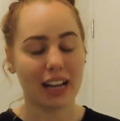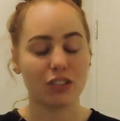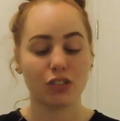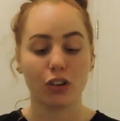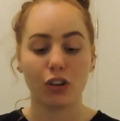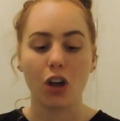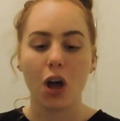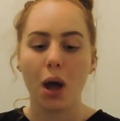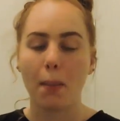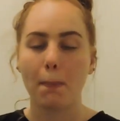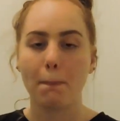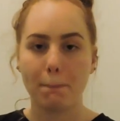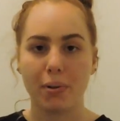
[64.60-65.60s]
Okay, so
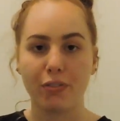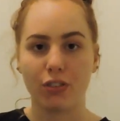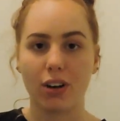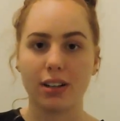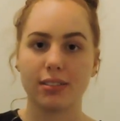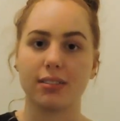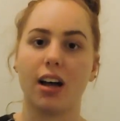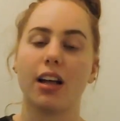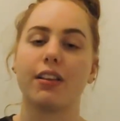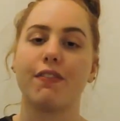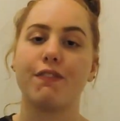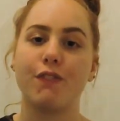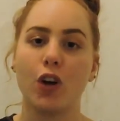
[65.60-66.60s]
before I start, the
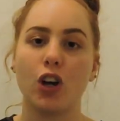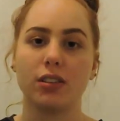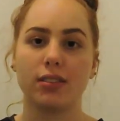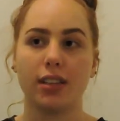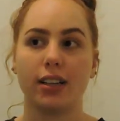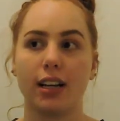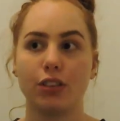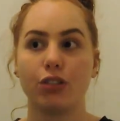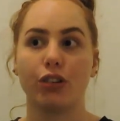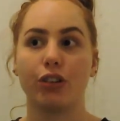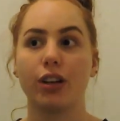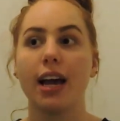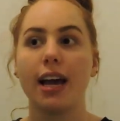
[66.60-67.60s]
first thing I
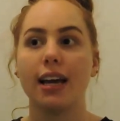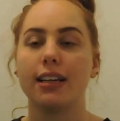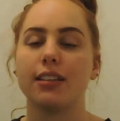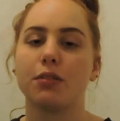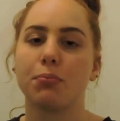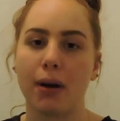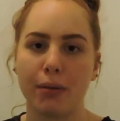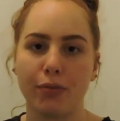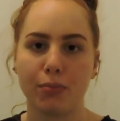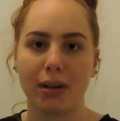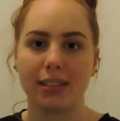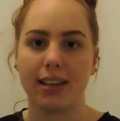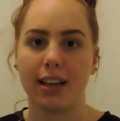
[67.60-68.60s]
do is prep for
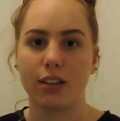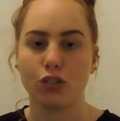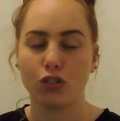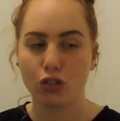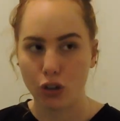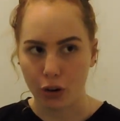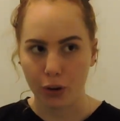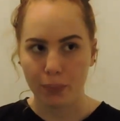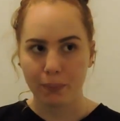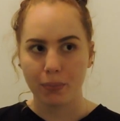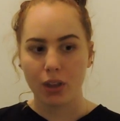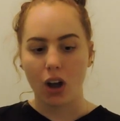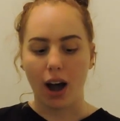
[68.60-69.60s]
my tan. So
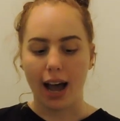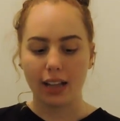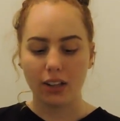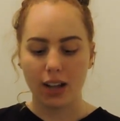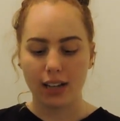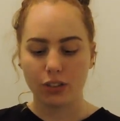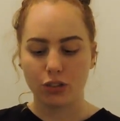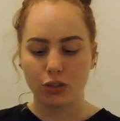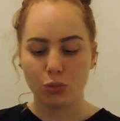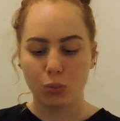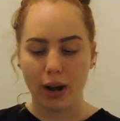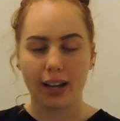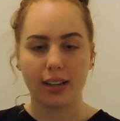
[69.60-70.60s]
I like to
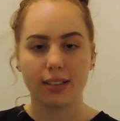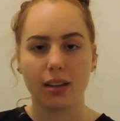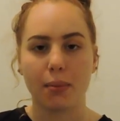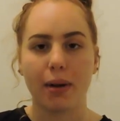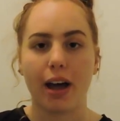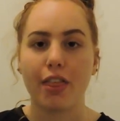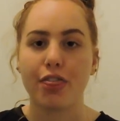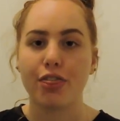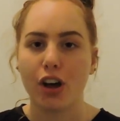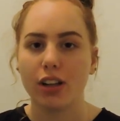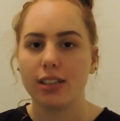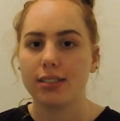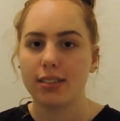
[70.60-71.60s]
wait about
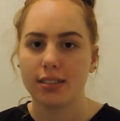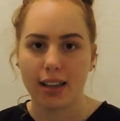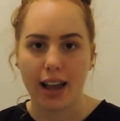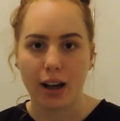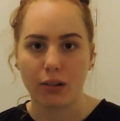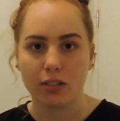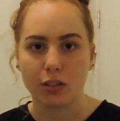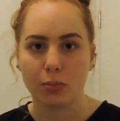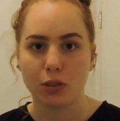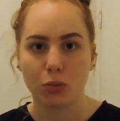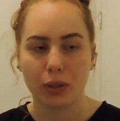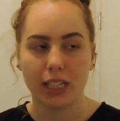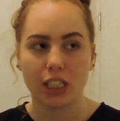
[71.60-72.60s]
36 hours
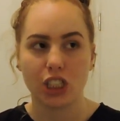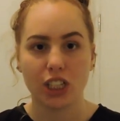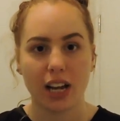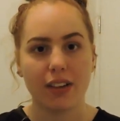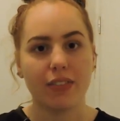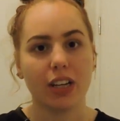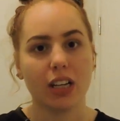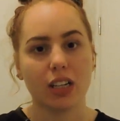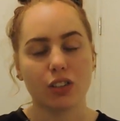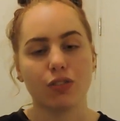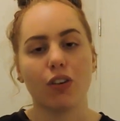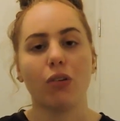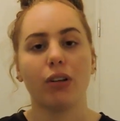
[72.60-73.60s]
between shaving,
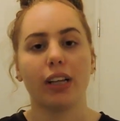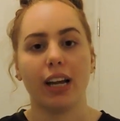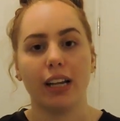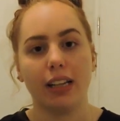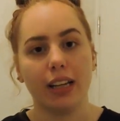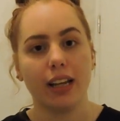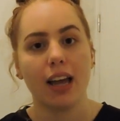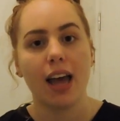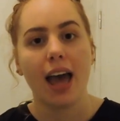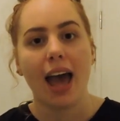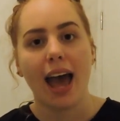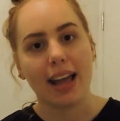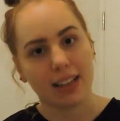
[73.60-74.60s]
exfoliating,
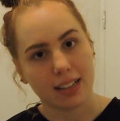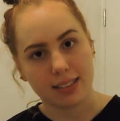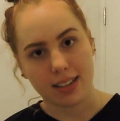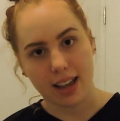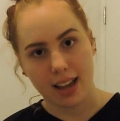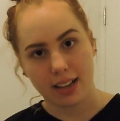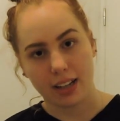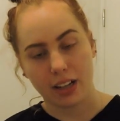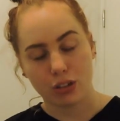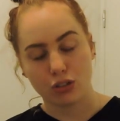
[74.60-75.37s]
and then tanning.